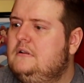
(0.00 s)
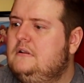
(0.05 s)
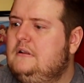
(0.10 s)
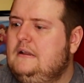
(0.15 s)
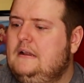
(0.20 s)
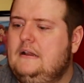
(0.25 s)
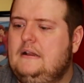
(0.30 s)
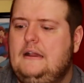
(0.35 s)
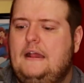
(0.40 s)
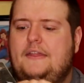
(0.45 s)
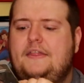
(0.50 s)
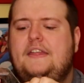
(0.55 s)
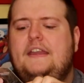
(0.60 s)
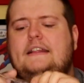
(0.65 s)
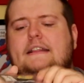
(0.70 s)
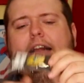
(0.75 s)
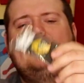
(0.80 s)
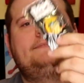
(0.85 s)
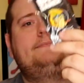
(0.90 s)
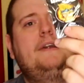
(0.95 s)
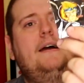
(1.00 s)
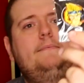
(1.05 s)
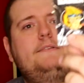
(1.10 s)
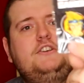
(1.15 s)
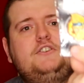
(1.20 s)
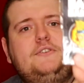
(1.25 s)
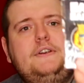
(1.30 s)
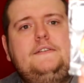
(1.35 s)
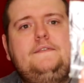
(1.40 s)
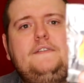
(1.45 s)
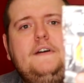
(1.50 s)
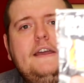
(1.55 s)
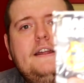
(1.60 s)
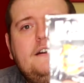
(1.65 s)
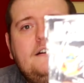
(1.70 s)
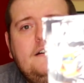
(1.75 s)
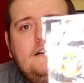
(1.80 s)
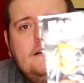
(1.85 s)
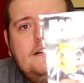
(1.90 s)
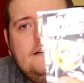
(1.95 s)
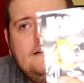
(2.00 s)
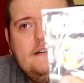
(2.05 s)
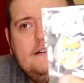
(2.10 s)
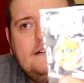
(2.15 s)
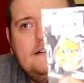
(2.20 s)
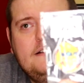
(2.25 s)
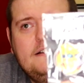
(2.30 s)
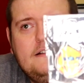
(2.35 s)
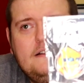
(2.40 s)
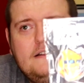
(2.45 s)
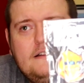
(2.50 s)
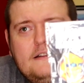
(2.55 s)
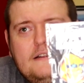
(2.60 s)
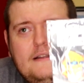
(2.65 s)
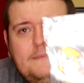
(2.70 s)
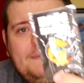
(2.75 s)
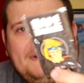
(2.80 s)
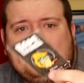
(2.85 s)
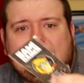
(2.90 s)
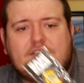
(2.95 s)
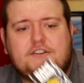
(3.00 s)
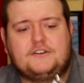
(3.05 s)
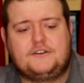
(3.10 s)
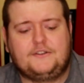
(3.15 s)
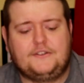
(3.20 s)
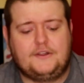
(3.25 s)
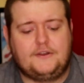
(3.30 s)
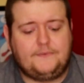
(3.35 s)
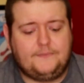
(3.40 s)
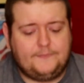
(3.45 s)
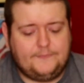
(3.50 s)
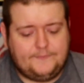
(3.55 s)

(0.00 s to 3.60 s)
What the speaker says: I think that's probably Street Fighter. Not certain though.